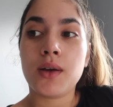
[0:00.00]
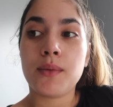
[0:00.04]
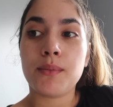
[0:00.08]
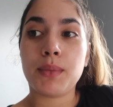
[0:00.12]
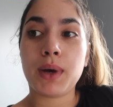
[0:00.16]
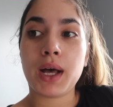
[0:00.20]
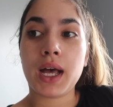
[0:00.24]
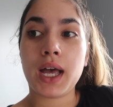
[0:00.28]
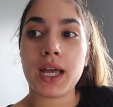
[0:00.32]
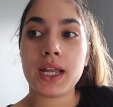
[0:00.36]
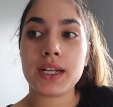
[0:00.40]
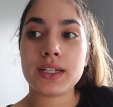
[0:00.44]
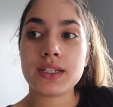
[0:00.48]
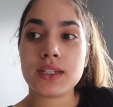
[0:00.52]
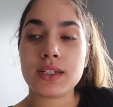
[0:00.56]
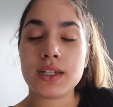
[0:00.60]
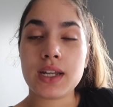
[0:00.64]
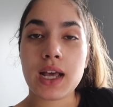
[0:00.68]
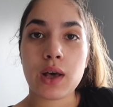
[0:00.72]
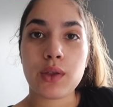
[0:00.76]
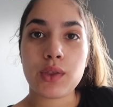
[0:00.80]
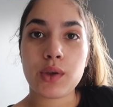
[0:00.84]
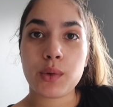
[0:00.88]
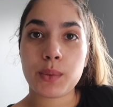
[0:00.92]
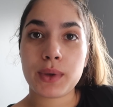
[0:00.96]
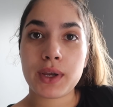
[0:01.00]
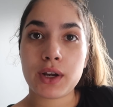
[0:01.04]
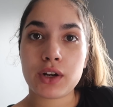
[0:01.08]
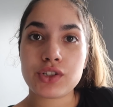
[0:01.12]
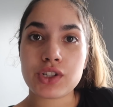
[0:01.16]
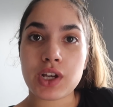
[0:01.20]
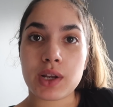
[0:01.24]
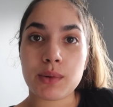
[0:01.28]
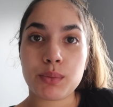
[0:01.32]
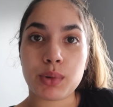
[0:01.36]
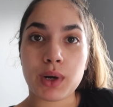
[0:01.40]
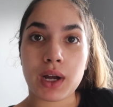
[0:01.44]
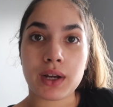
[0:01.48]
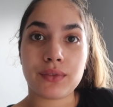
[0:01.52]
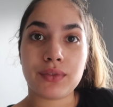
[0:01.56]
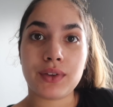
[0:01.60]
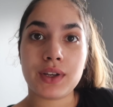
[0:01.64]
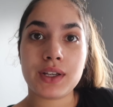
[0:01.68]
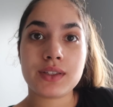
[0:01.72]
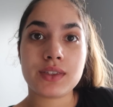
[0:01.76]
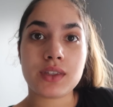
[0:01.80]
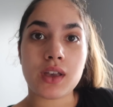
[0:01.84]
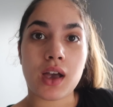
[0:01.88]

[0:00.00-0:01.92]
But now that we are done breakfast,